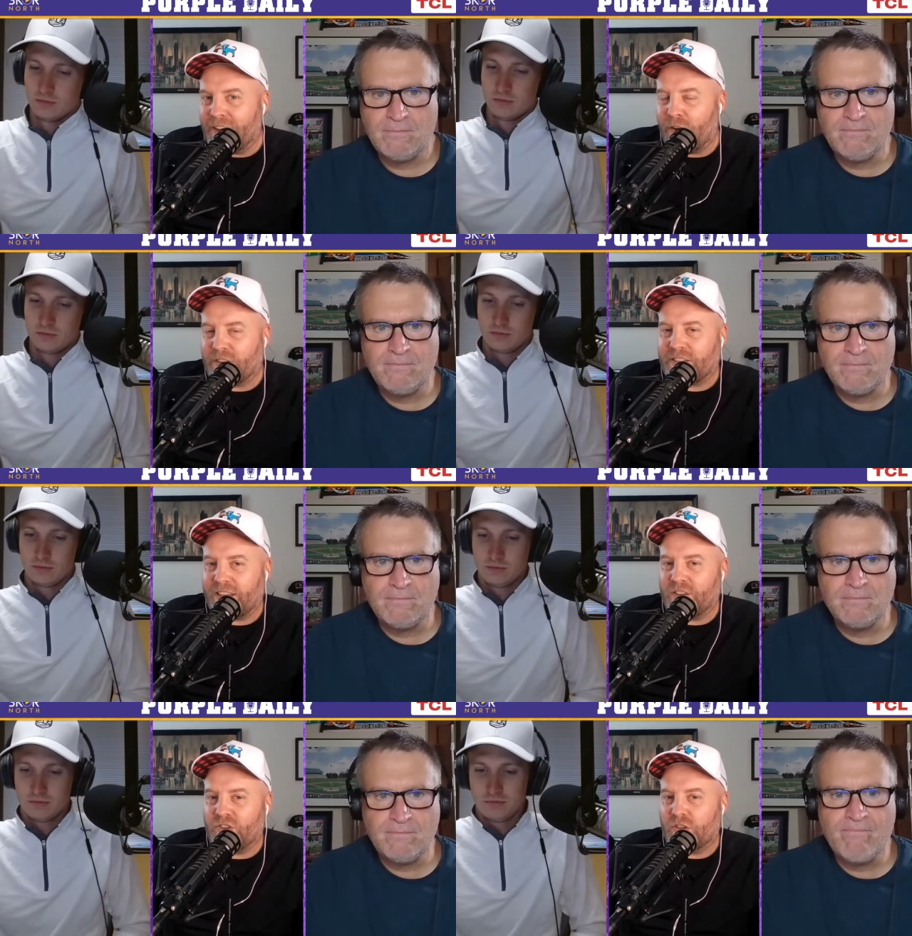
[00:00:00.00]
Speaker 1: You know,
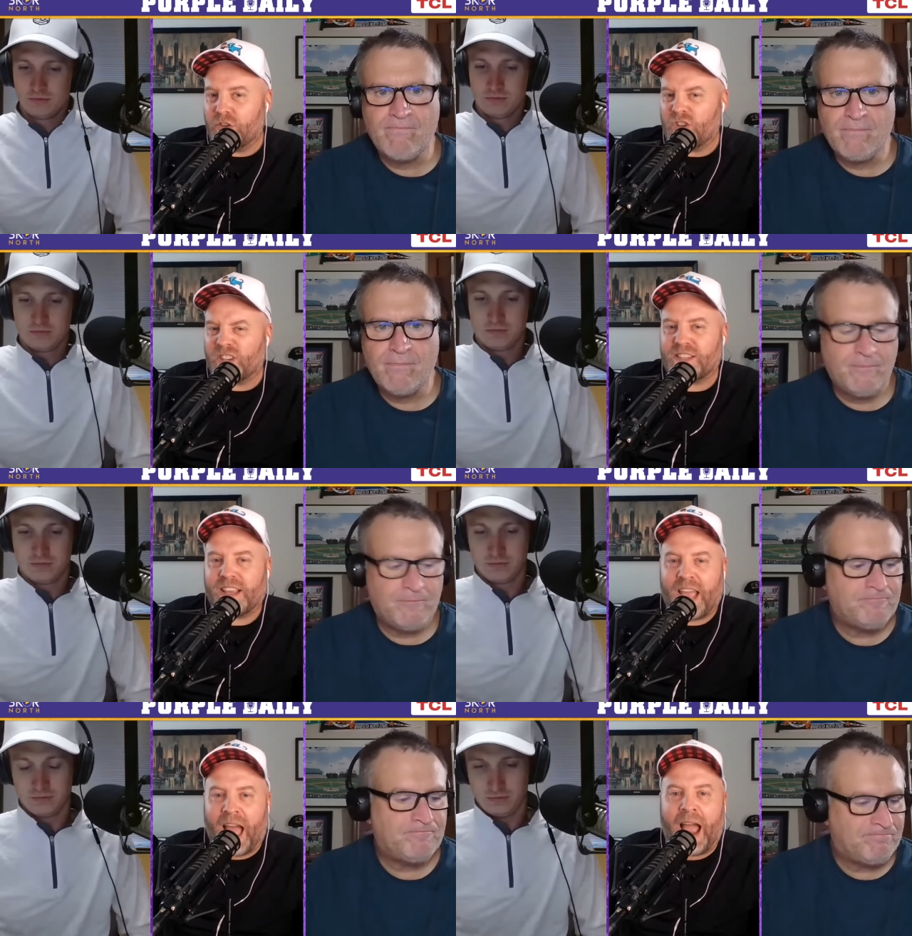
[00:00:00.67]
is he
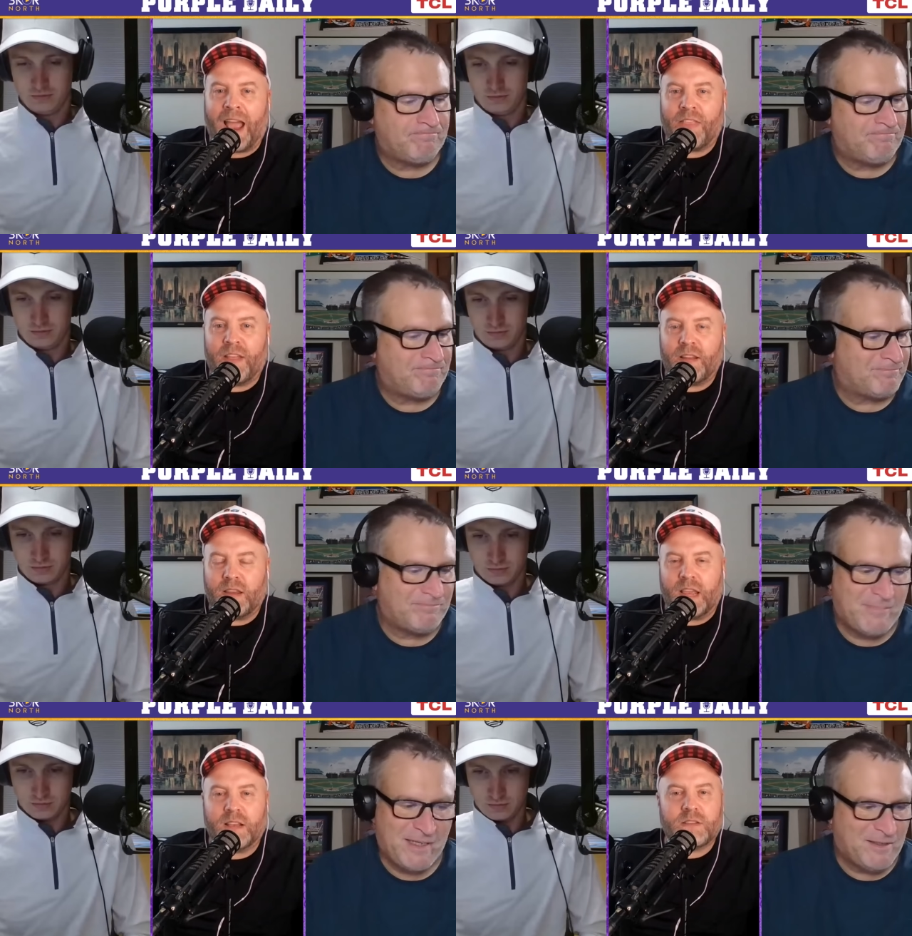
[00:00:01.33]
just a guy
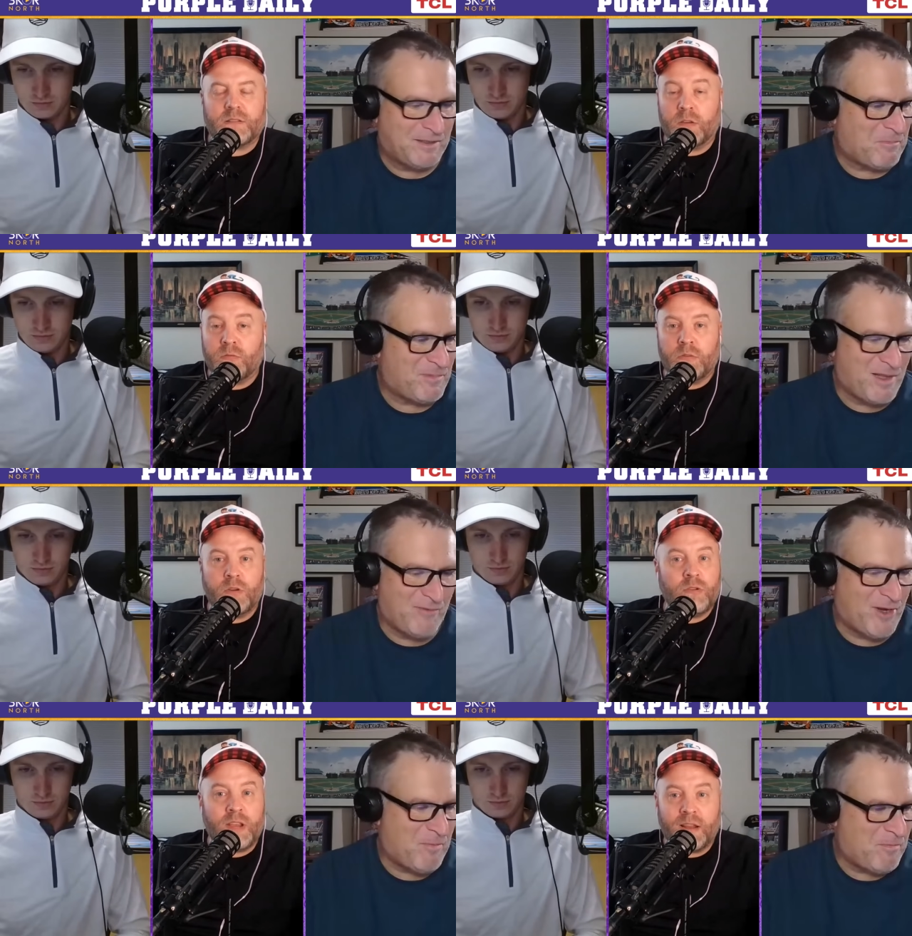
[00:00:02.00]
that he's
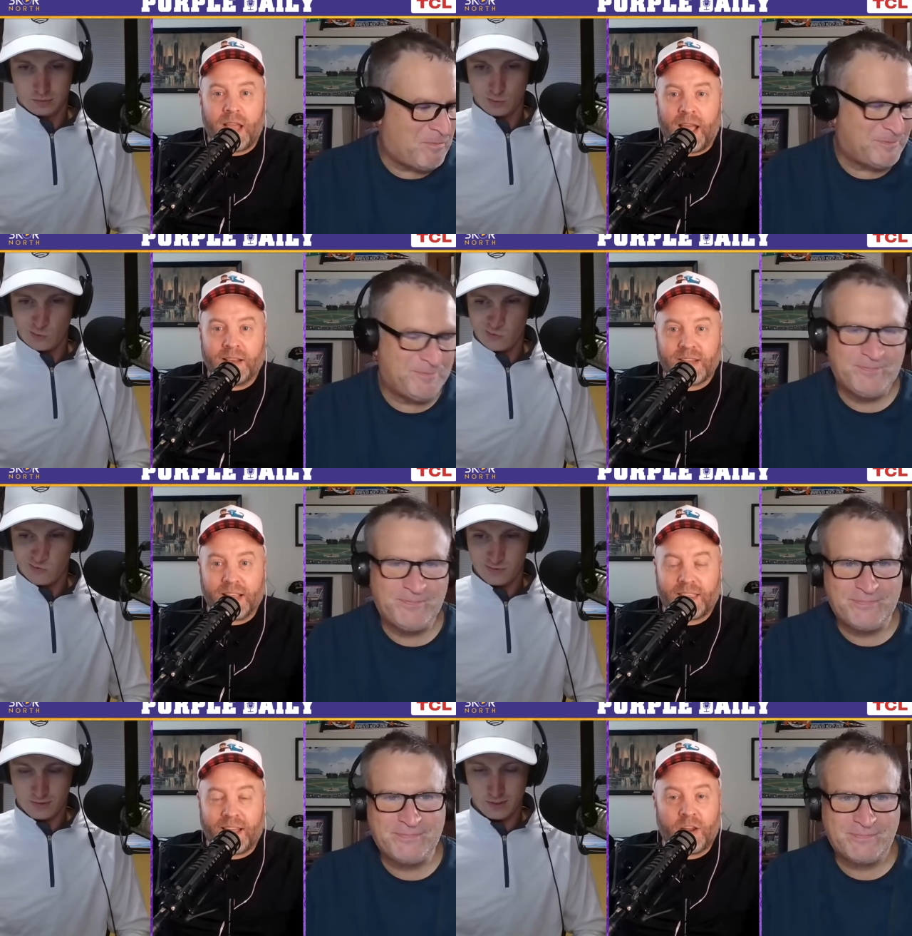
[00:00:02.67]
you, you need
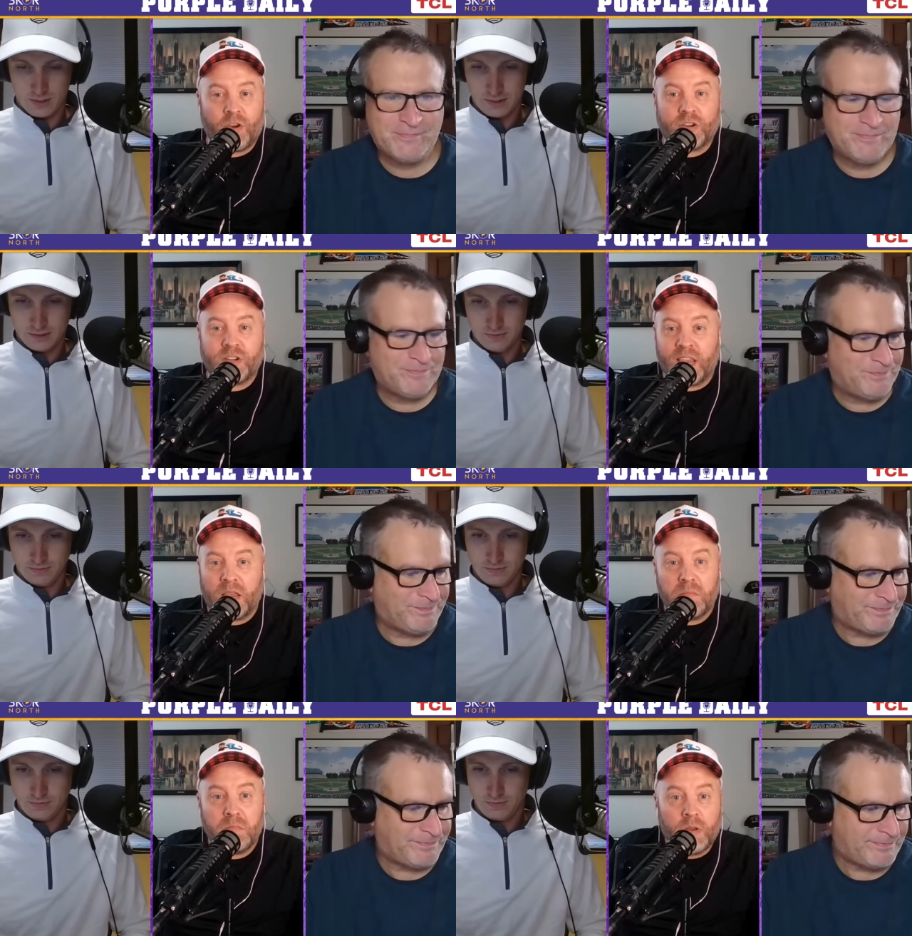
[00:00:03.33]
guys like that on your
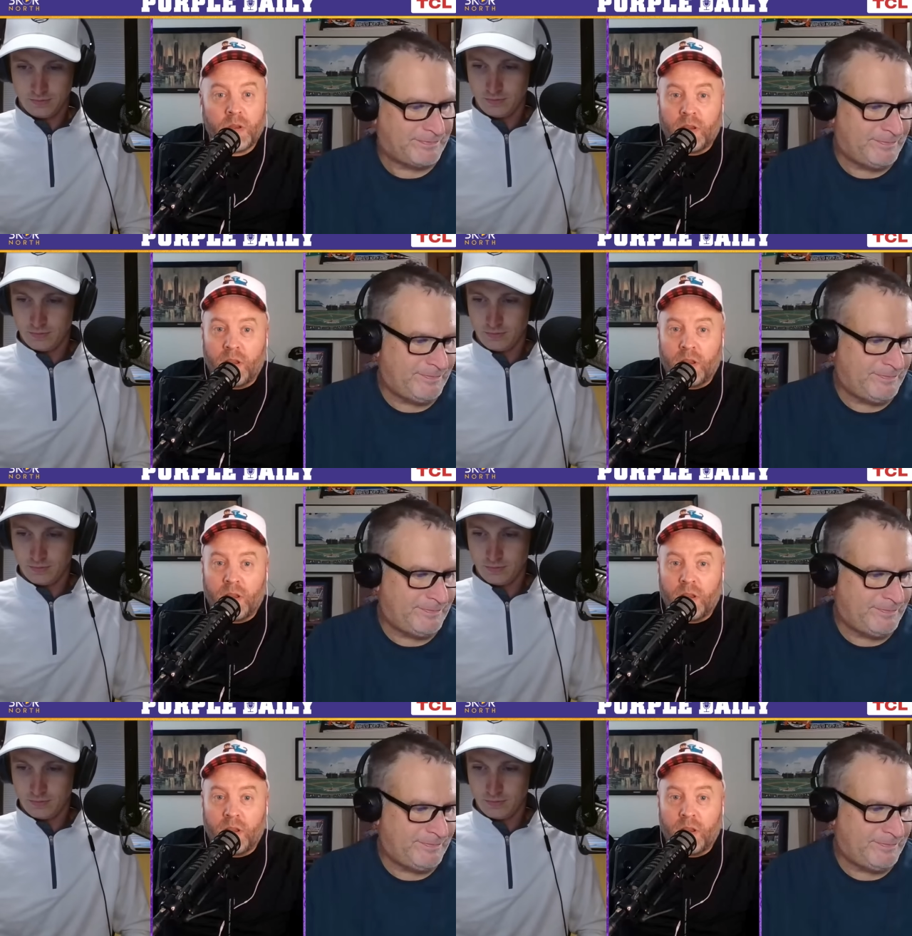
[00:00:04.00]
team?